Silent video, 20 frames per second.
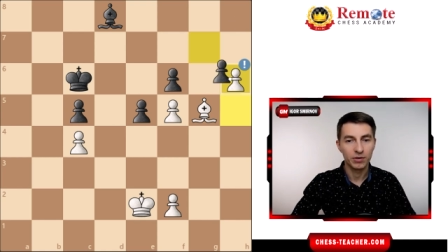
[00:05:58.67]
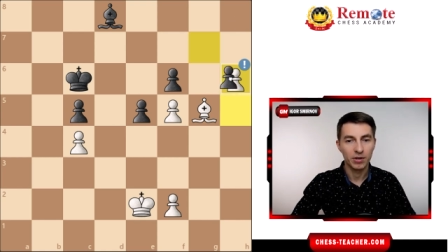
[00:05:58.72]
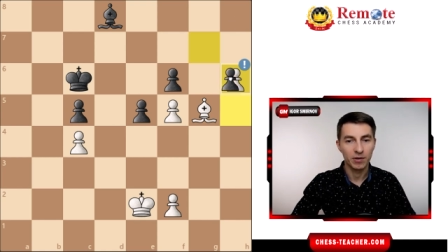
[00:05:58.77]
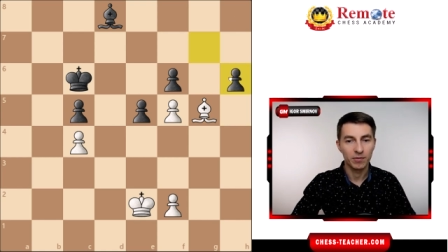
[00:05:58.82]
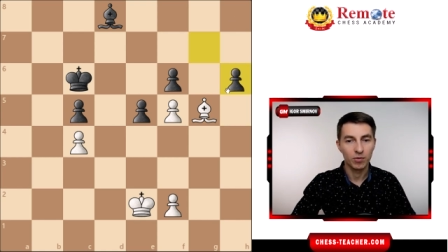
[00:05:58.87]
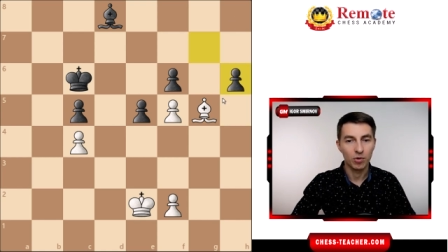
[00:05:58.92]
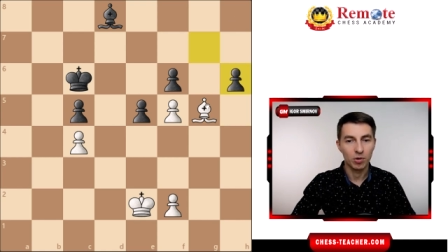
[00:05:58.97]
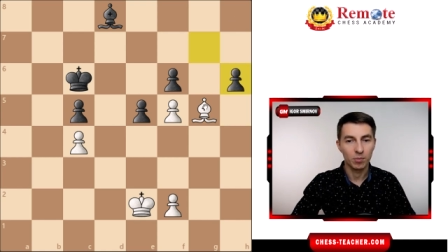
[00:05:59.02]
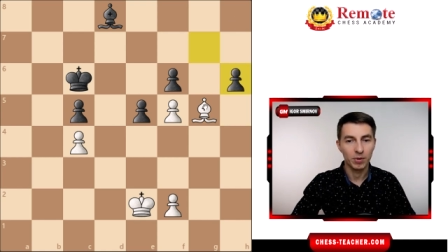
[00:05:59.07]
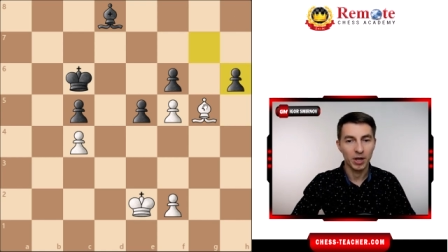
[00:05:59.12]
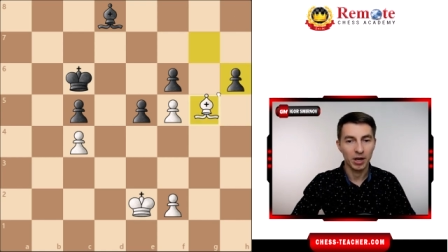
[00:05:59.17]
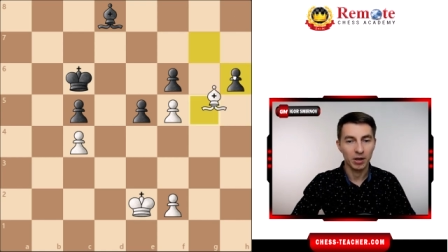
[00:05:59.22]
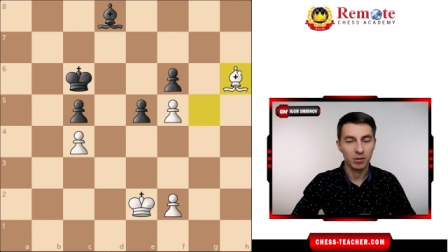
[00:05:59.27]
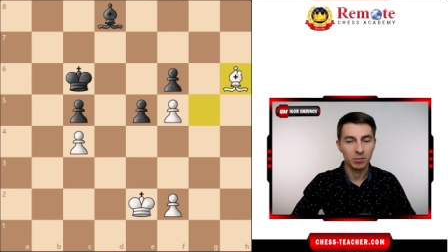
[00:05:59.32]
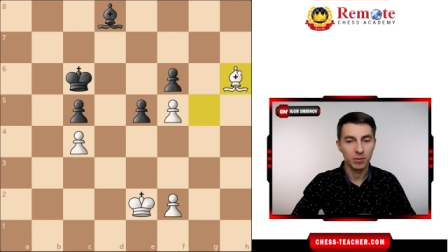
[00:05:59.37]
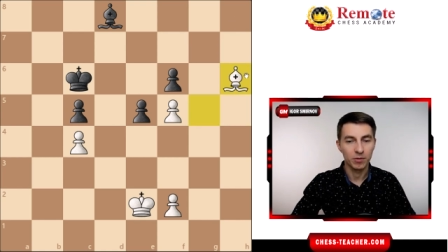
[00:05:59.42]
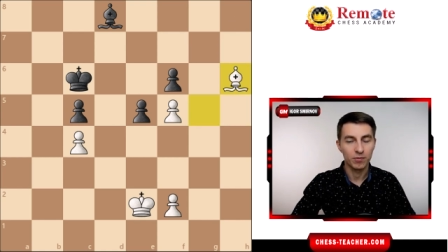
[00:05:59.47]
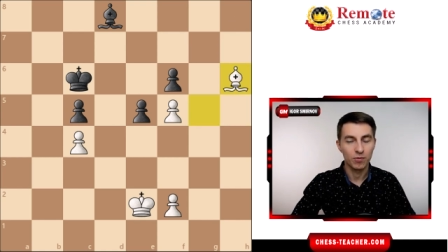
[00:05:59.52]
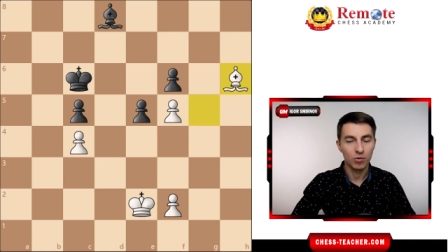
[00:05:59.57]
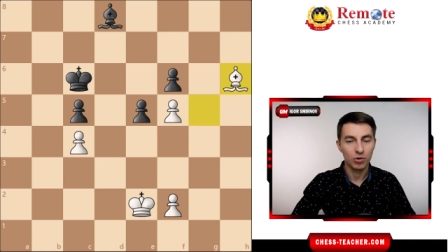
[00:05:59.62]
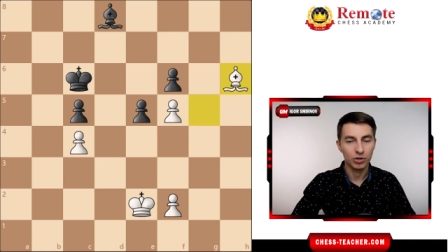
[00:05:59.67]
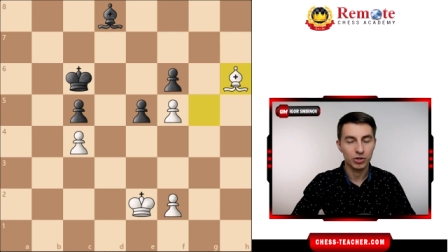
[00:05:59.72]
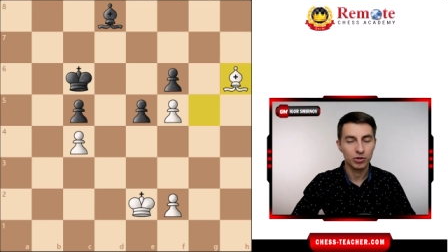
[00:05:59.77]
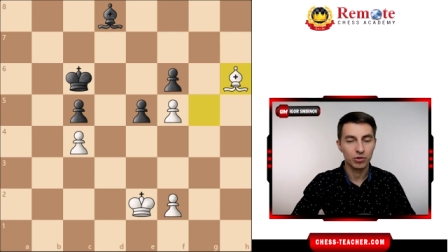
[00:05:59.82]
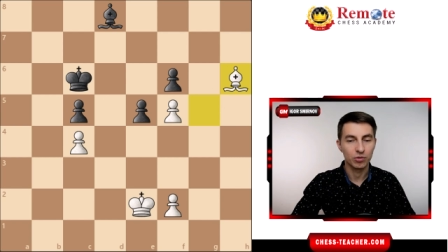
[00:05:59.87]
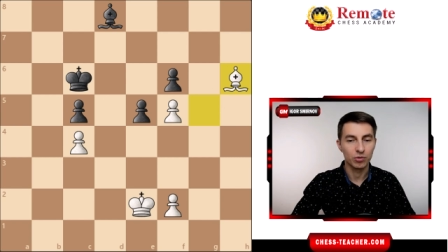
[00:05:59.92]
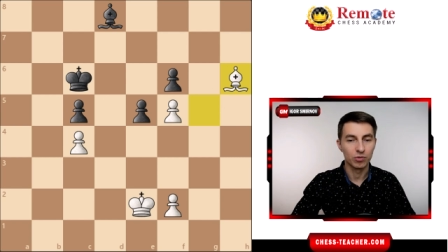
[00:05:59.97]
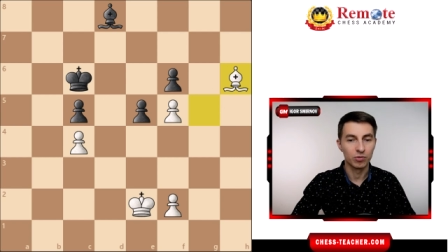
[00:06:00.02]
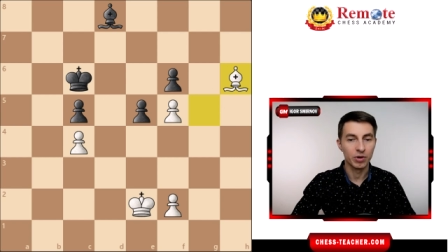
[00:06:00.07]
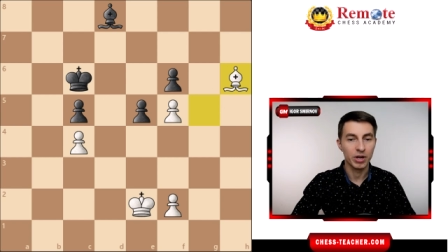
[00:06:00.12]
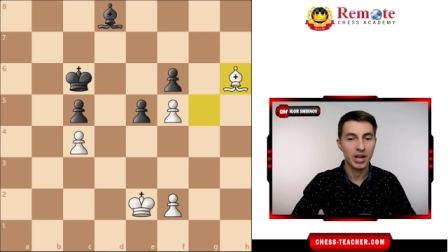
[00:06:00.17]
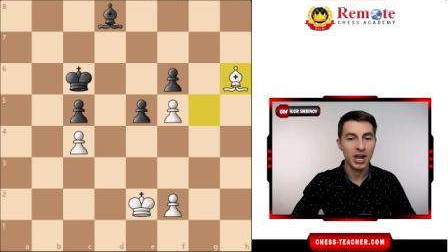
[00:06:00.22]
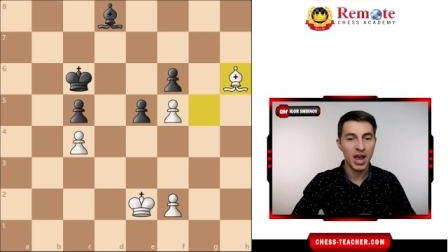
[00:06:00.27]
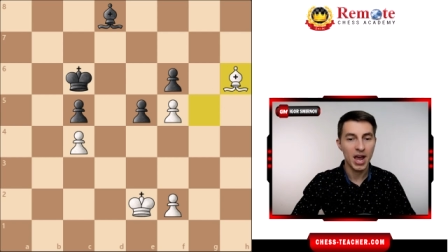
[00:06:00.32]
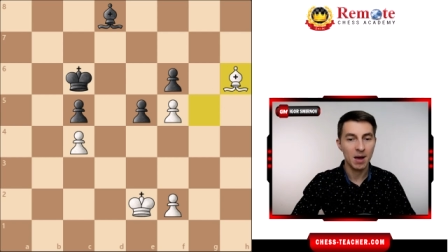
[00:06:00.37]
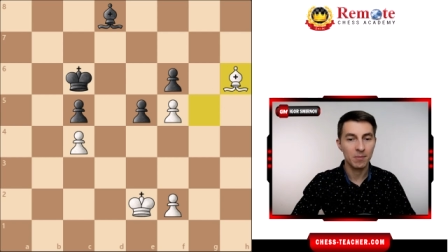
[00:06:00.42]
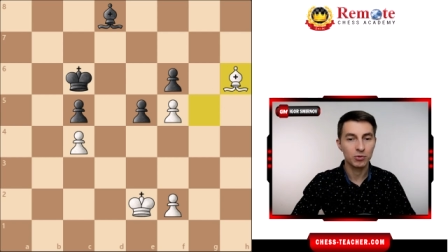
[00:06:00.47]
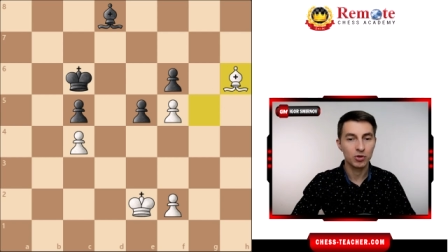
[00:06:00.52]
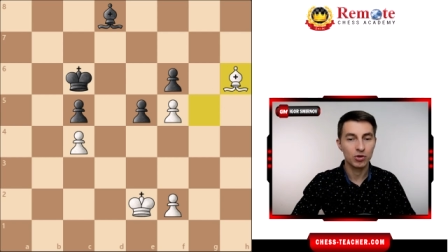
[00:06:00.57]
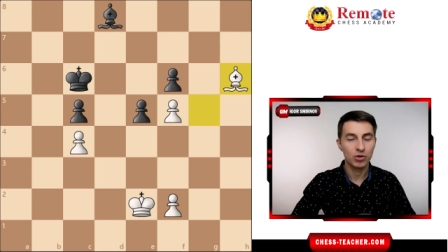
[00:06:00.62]
therefore black will be forced to
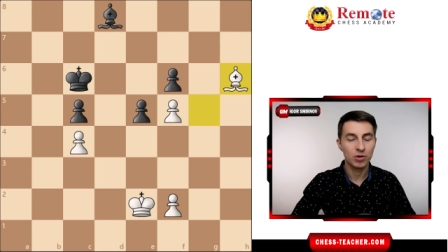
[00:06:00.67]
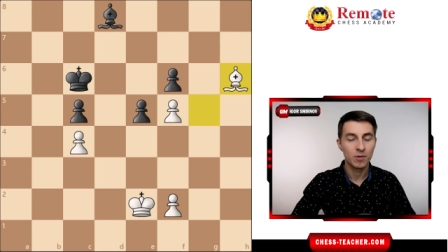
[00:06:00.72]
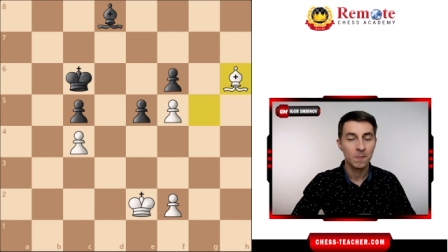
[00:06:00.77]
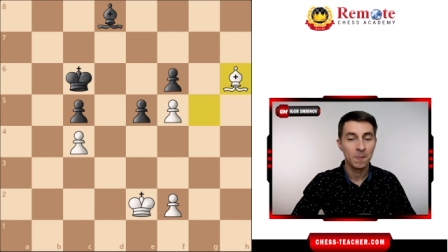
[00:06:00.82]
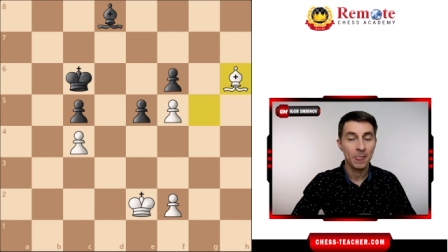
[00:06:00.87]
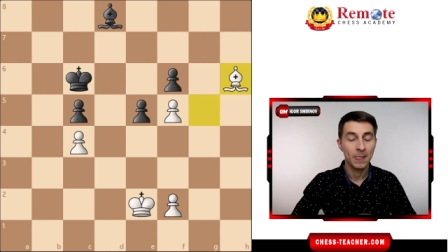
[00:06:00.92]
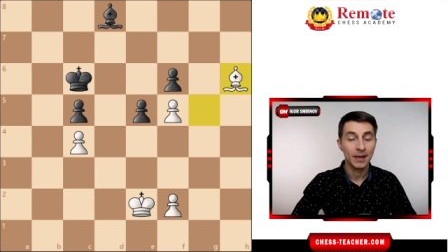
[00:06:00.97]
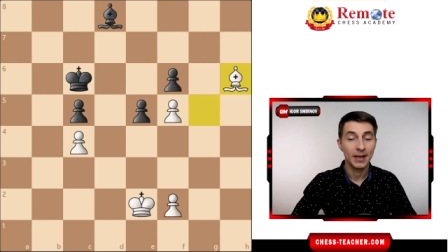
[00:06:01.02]
recapture,